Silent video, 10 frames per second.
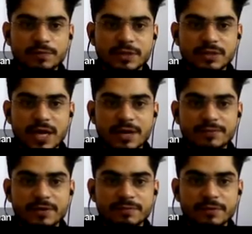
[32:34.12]
of this
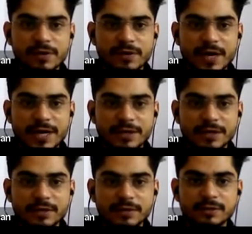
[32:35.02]
R1 we will write
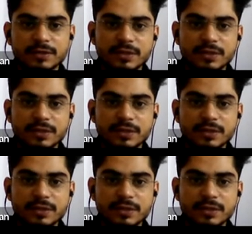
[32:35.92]
here.